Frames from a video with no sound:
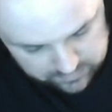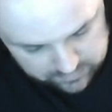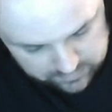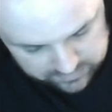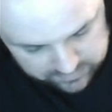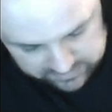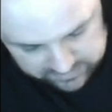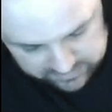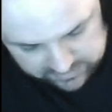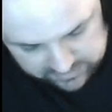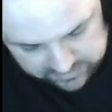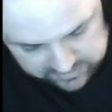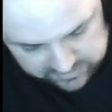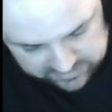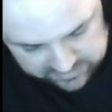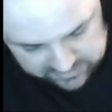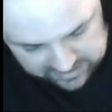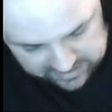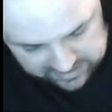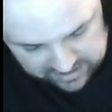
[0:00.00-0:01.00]
see, this is a
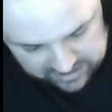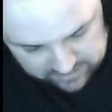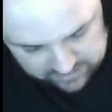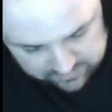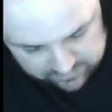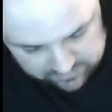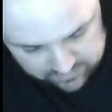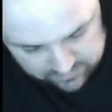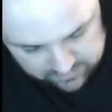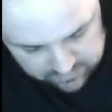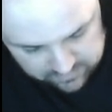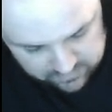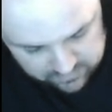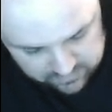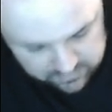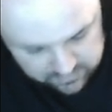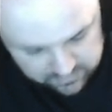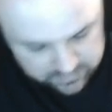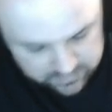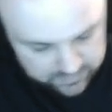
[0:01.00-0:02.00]
half.
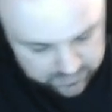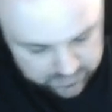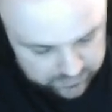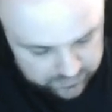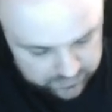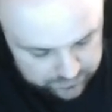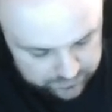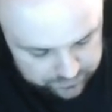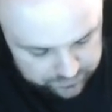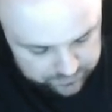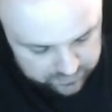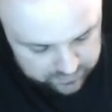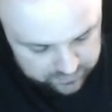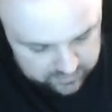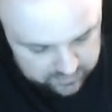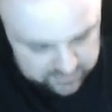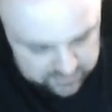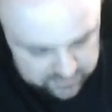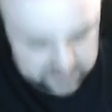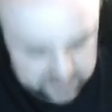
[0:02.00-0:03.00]

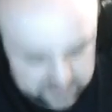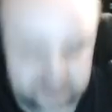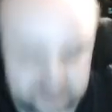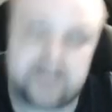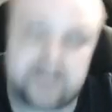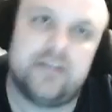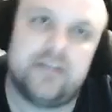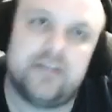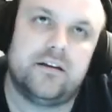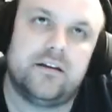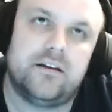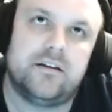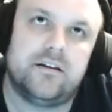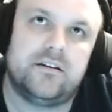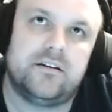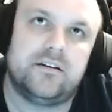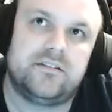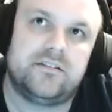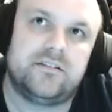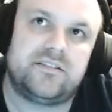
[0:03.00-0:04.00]
So see,
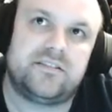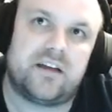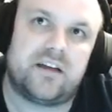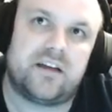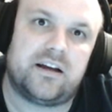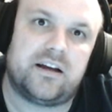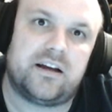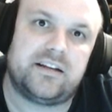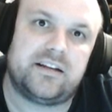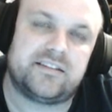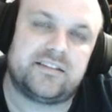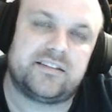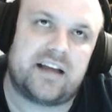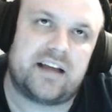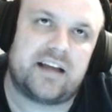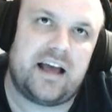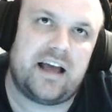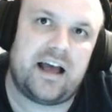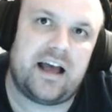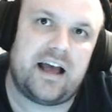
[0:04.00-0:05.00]
sine is a
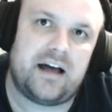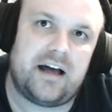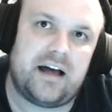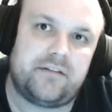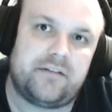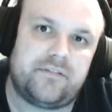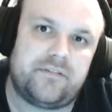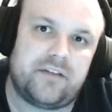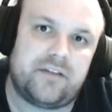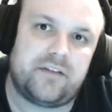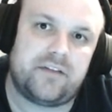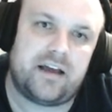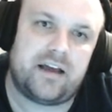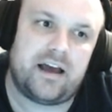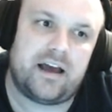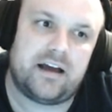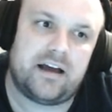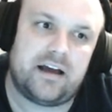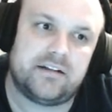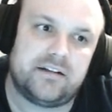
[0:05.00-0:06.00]
half
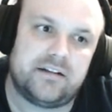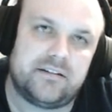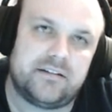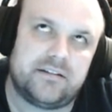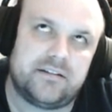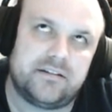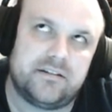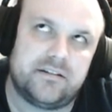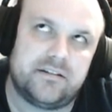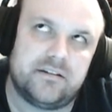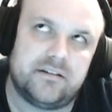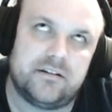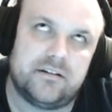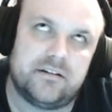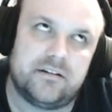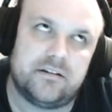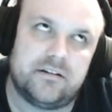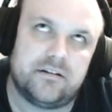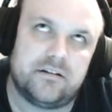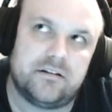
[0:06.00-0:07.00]
at
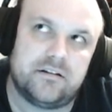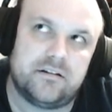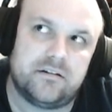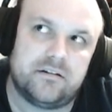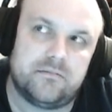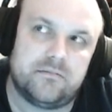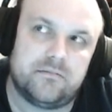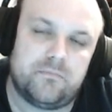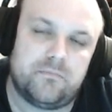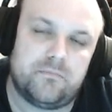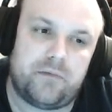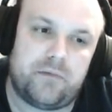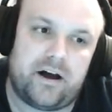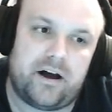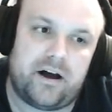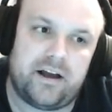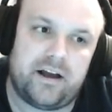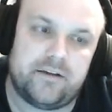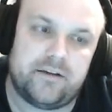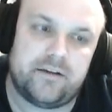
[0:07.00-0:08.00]

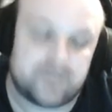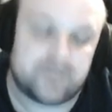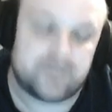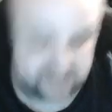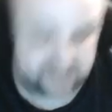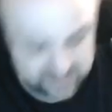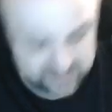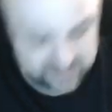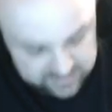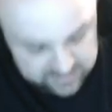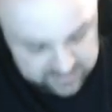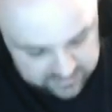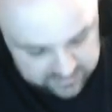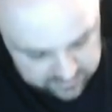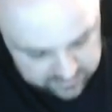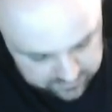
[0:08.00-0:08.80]
pi over 6.